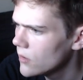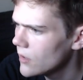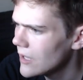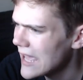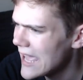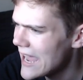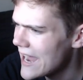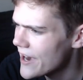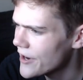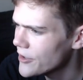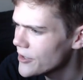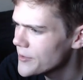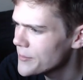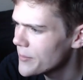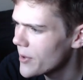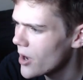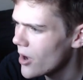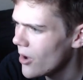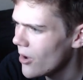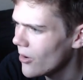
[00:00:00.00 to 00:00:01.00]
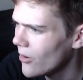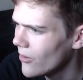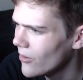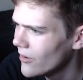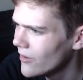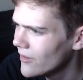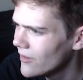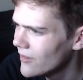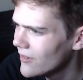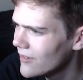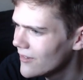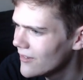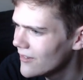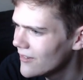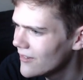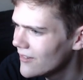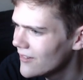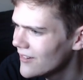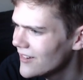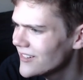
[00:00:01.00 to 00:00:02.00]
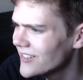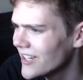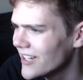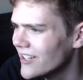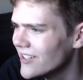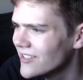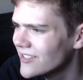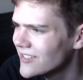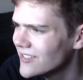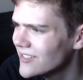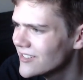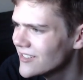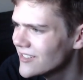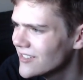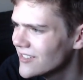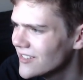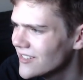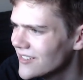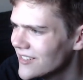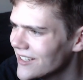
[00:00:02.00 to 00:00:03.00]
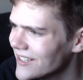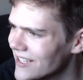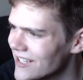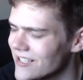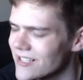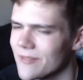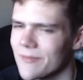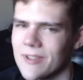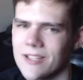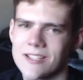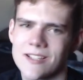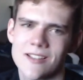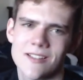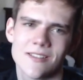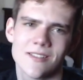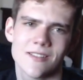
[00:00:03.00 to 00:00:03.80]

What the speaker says: Aaron Paul. Okay. I guess that makes sense.